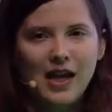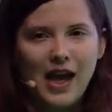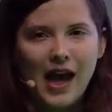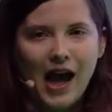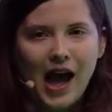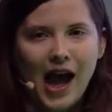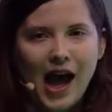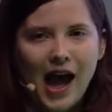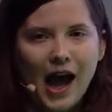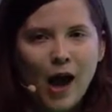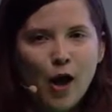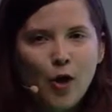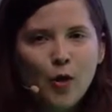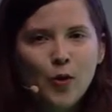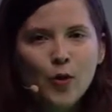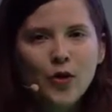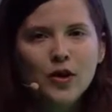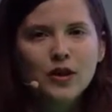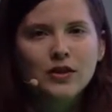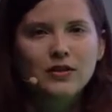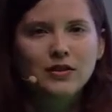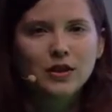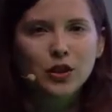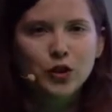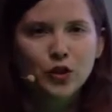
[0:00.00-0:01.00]
how
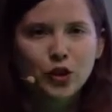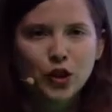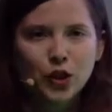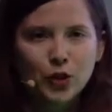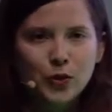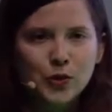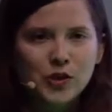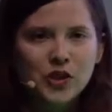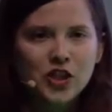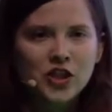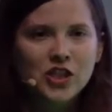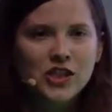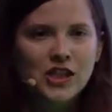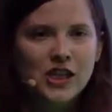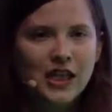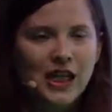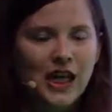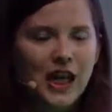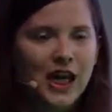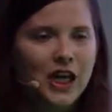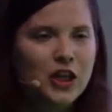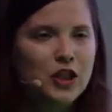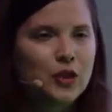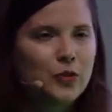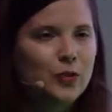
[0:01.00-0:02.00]
your users
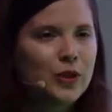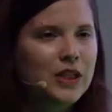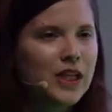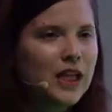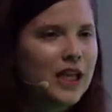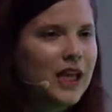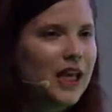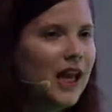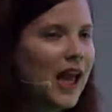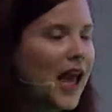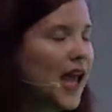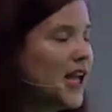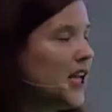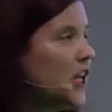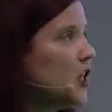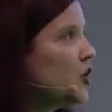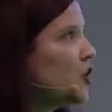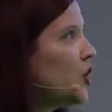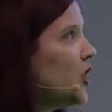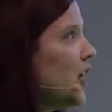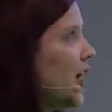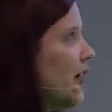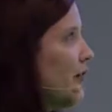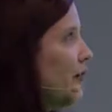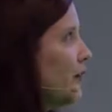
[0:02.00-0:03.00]
engage with each
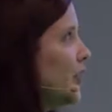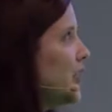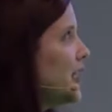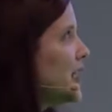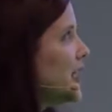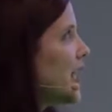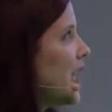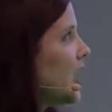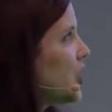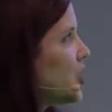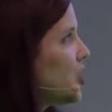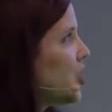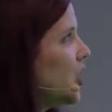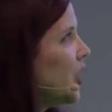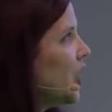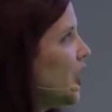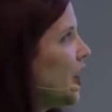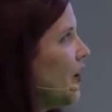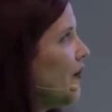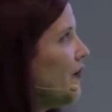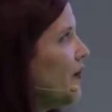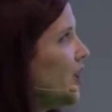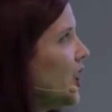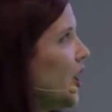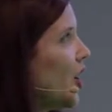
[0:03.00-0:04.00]
and every section
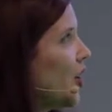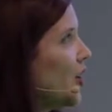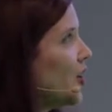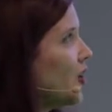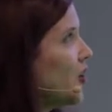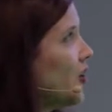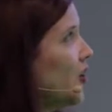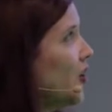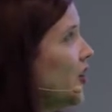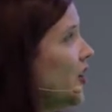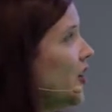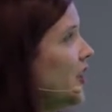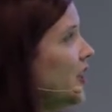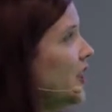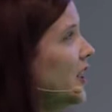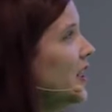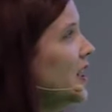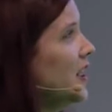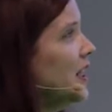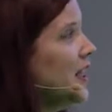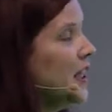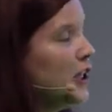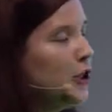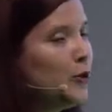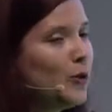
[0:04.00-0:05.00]
of the article.
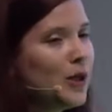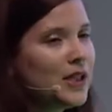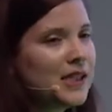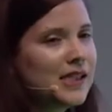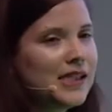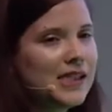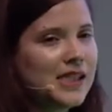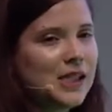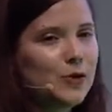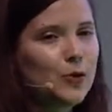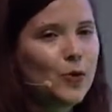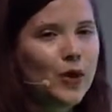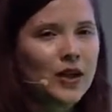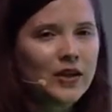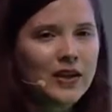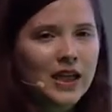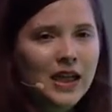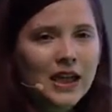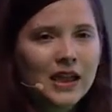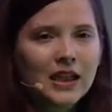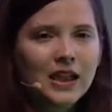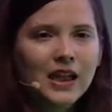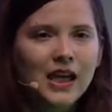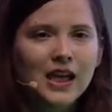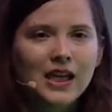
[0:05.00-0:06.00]
You can see where they
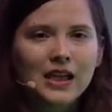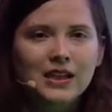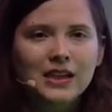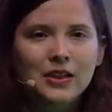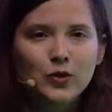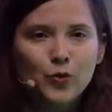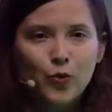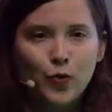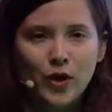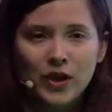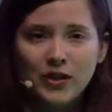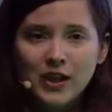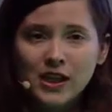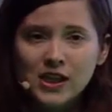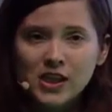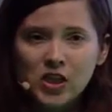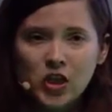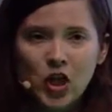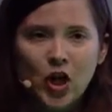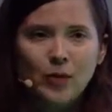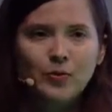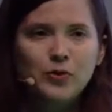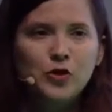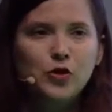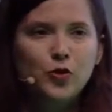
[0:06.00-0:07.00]
clicked, where they
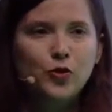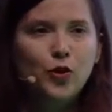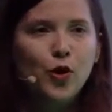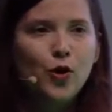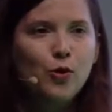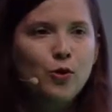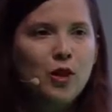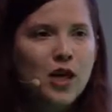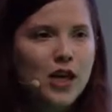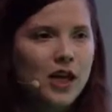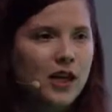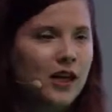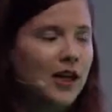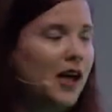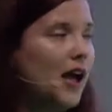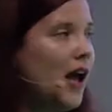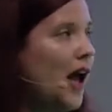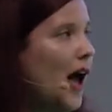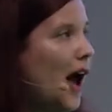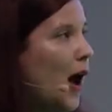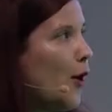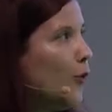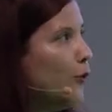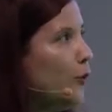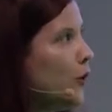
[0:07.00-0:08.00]
stopped scrolling,
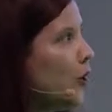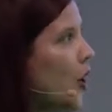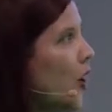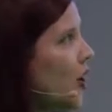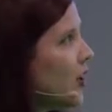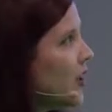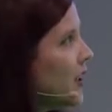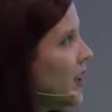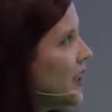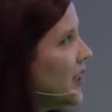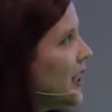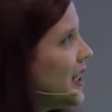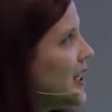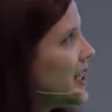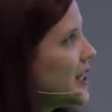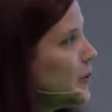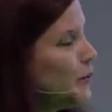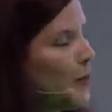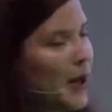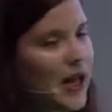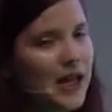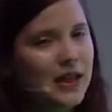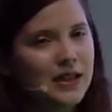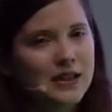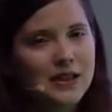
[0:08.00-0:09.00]
how long did they
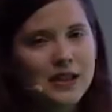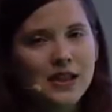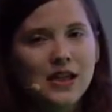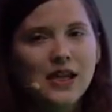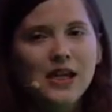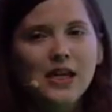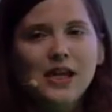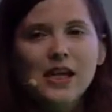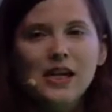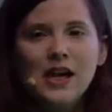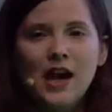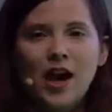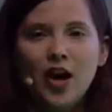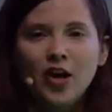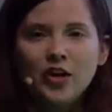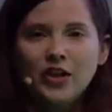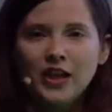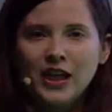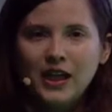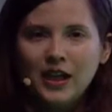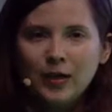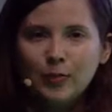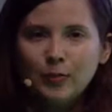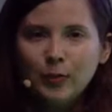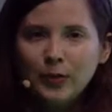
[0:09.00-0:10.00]
spend, are they
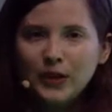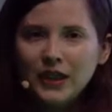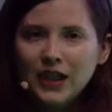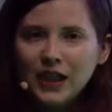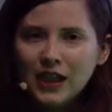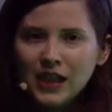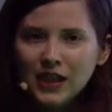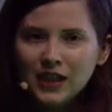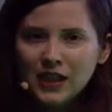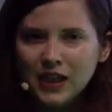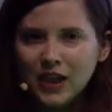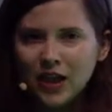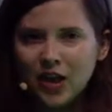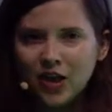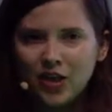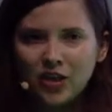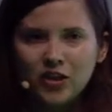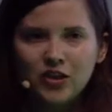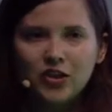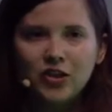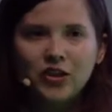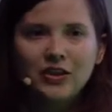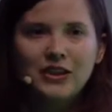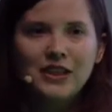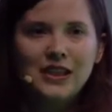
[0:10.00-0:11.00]
completing the
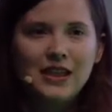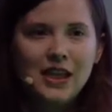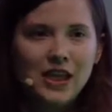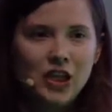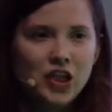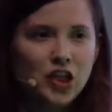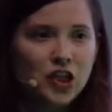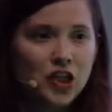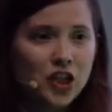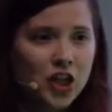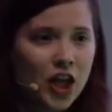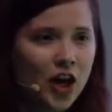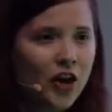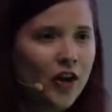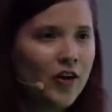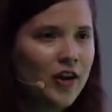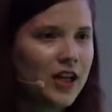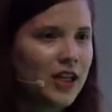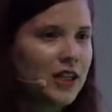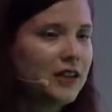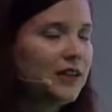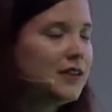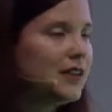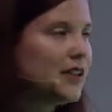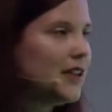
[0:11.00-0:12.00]
article, did they share
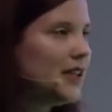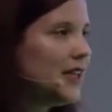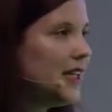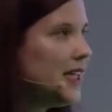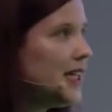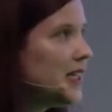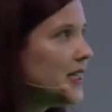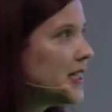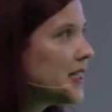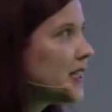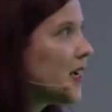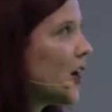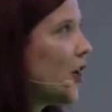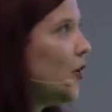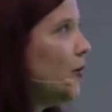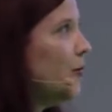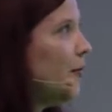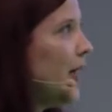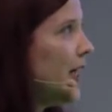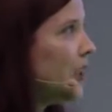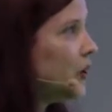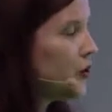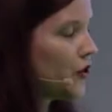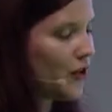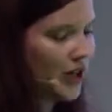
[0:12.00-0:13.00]
it? These are
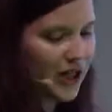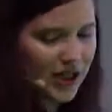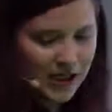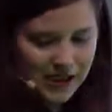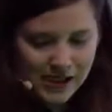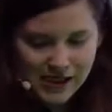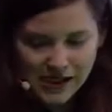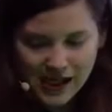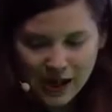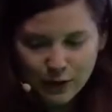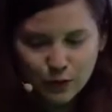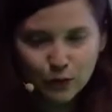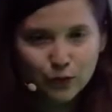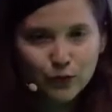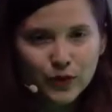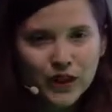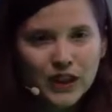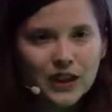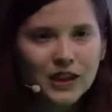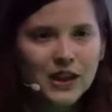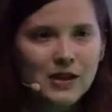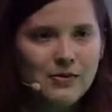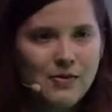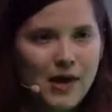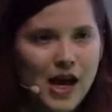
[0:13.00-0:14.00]
metrics that
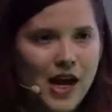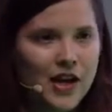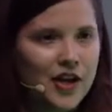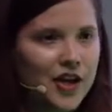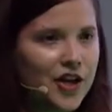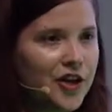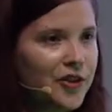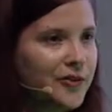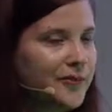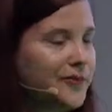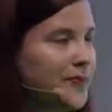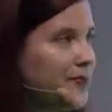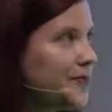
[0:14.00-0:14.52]
really matter.